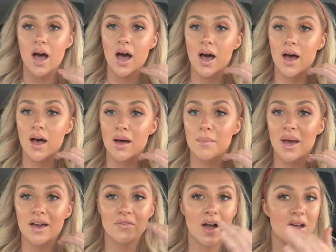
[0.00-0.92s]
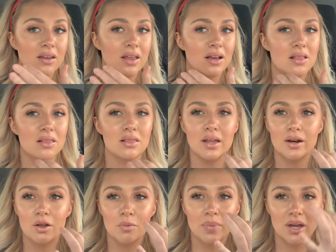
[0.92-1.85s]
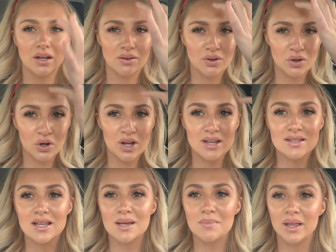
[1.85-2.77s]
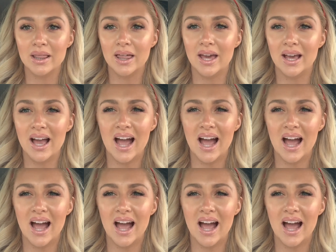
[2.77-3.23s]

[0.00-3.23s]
I've gotten like a little bit greasy, but like,